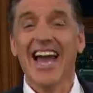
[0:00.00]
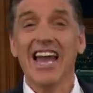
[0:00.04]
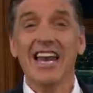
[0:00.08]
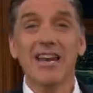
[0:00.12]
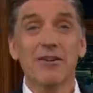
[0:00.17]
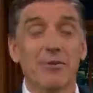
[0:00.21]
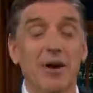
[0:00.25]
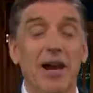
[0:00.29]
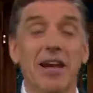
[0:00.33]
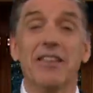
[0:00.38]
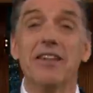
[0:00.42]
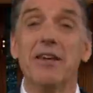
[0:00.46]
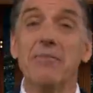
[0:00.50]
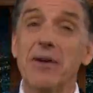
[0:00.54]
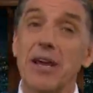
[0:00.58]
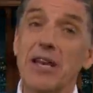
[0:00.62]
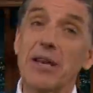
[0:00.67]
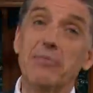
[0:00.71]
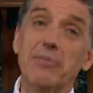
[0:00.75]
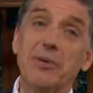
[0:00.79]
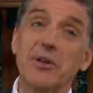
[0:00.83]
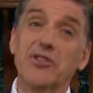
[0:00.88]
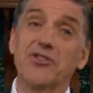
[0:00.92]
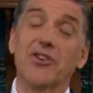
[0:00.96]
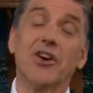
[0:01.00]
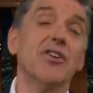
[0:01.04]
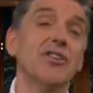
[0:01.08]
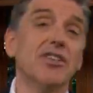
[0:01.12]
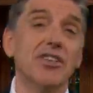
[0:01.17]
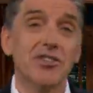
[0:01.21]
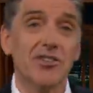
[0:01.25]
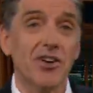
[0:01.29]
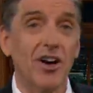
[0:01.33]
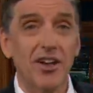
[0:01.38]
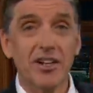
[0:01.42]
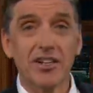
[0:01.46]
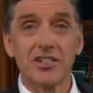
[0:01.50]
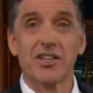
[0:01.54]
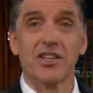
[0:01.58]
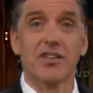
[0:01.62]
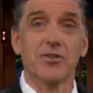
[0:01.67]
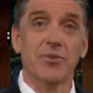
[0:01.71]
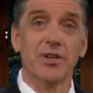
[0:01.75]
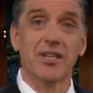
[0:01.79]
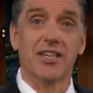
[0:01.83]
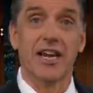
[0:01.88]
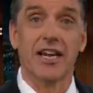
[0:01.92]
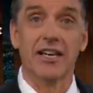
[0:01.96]
anyway, they made a trillion dollars at
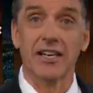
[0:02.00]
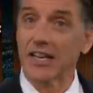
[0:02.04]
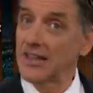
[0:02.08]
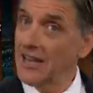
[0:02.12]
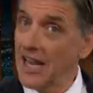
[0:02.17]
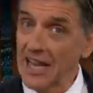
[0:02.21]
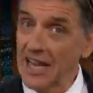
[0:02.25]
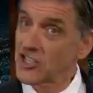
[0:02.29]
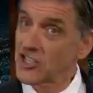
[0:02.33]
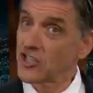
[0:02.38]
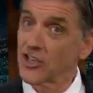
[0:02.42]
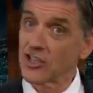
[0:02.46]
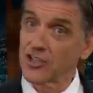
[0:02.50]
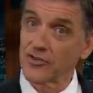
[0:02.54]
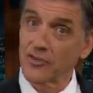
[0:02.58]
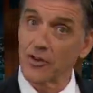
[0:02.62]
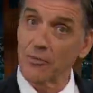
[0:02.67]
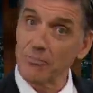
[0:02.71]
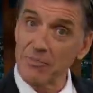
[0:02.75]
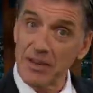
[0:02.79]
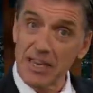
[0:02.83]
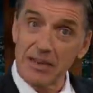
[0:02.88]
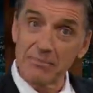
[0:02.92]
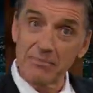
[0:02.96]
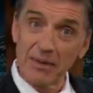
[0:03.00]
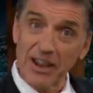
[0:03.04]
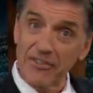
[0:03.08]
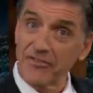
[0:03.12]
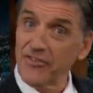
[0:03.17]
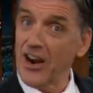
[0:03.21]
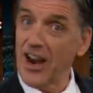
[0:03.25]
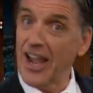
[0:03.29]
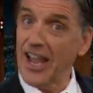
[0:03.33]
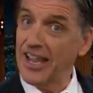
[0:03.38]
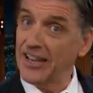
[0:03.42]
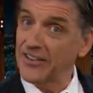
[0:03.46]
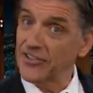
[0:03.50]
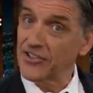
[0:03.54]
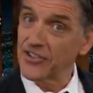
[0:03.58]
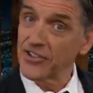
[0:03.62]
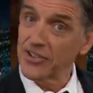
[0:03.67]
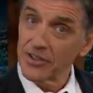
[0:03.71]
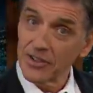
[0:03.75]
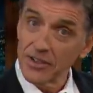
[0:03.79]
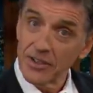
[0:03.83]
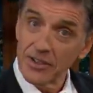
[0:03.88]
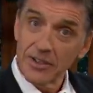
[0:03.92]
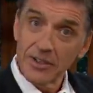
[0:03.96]
the weekend, and just from me and my friends.
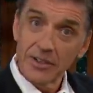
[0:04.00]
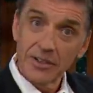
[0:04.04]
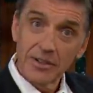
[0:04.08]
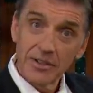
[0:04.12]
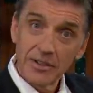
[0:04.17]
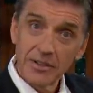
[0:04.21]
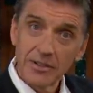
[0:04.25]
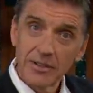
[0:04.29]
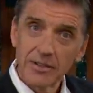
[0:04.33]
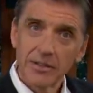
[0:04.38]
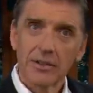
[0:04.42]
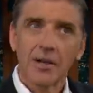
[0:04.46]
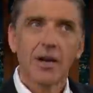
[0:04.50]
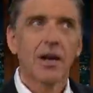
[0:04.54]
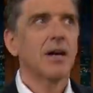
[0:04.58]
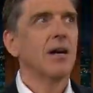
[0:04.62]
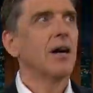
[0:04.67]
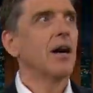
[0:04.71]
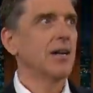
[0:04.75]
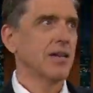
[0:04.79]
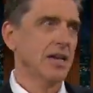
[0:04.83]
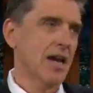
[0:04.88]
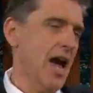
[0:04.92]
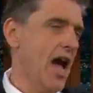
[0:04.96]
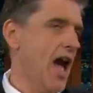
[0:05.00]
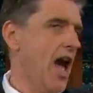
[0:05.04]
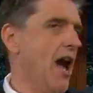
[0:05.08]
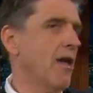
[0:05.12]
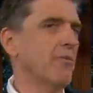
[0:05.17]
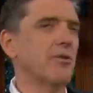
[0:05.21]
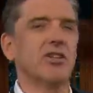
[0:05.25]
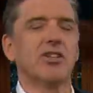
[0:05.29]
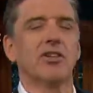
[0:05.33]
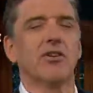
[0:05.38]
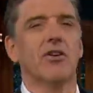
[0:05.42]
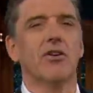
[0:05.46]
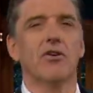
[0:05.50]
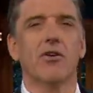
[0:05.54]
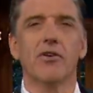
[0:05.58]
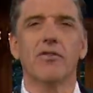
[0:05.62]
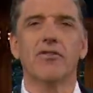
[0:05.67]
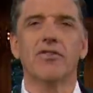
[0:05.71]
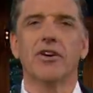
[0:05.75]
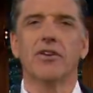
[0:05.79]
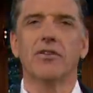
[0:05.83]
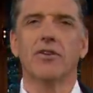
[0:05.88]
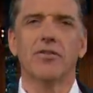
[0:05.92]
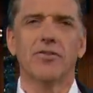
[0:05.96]
Mm-hmm. Yeah, we saw it
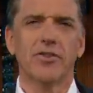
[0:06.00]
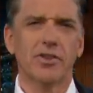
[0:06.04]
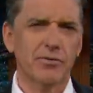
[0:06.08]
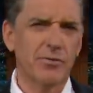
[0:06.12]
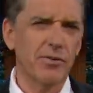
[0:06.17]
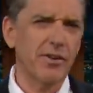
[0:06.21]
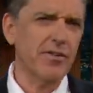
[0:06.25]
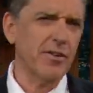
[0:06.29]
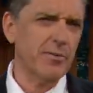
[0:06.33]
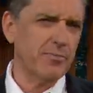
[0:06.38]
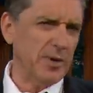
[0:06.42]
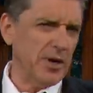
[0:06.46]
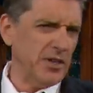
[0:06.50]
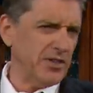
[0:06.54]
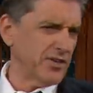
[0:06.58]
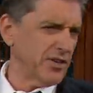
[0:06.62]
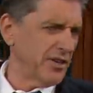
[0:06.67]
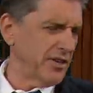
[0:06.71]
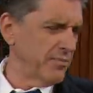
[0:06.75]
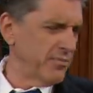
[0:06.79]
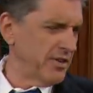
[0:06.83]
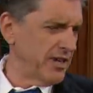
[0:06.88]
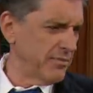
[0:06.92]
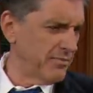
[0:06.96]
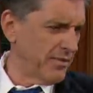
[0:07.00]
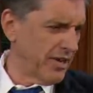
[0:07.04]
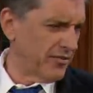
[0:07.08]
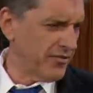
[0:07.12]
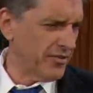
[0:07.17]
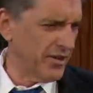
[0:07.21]
over and over. Do we have a picture of me and my